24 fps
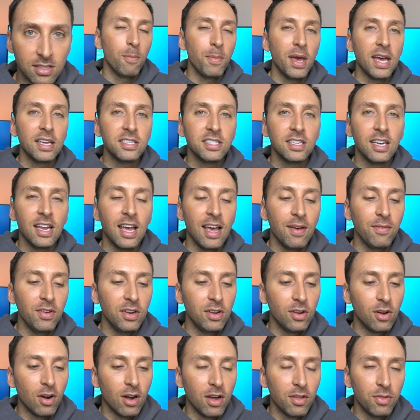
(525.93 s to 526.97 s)
Imagine
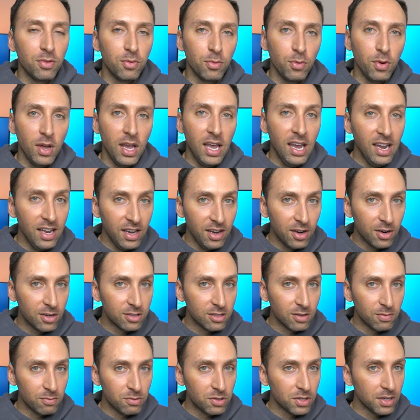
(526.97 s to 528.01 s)
having gone through eight years
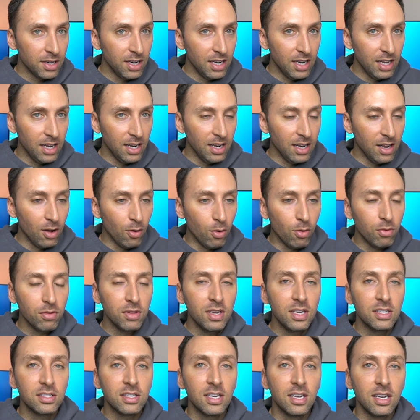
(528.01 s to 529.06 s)
of training
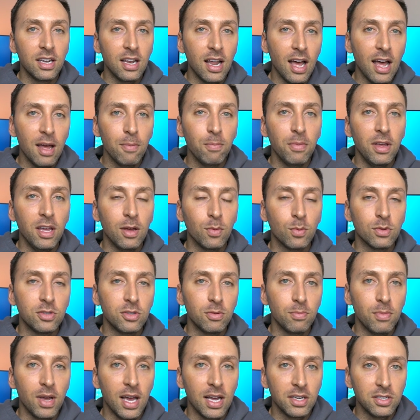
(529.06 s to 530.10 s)
only to not be able to
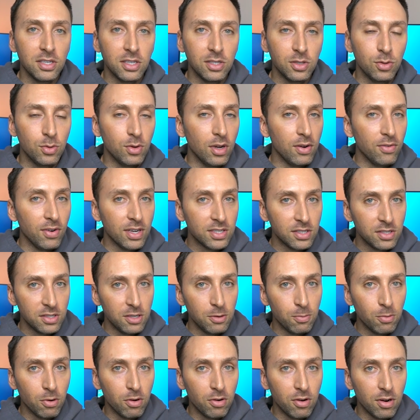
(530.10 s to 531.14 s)
match into a residency
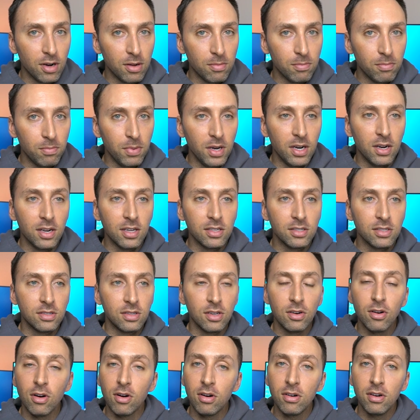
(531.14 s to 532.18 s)
program because
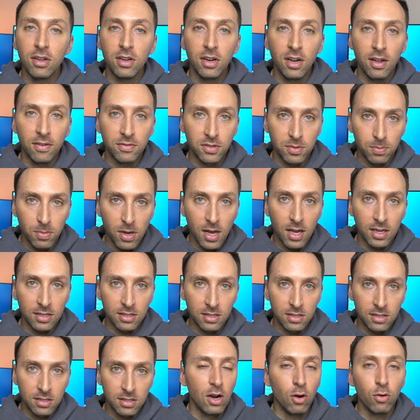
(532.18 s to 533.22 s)
there aren't enough
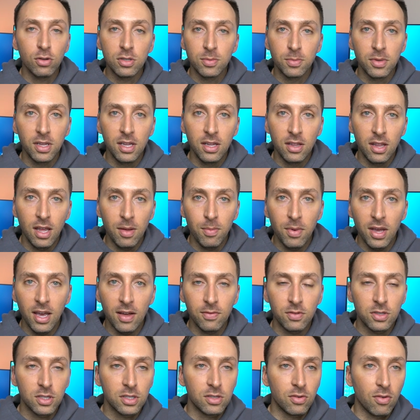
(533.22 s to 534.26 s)
spots. And ultimately they may
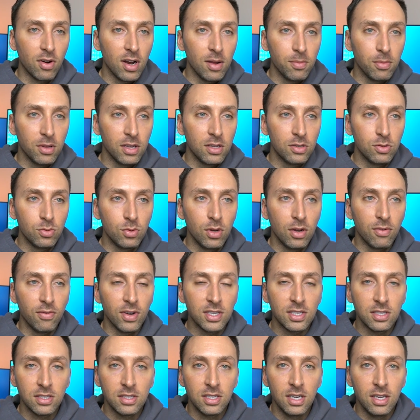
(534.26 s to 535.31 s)
have to scramble into a
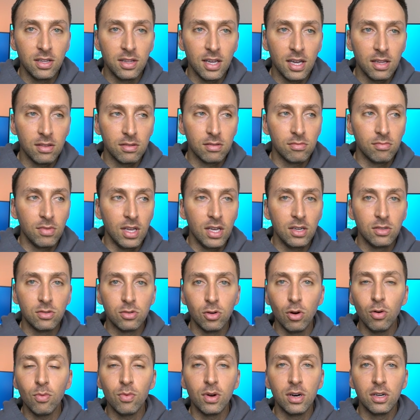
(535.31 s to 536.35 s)
residency that they
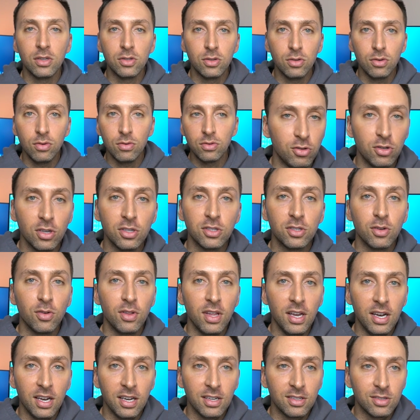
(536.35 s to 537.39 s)
don't want to do just so
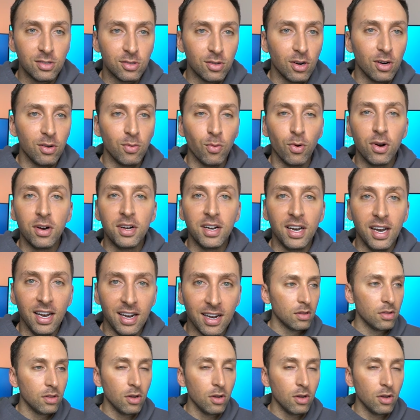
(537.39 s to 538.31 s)
they can start working.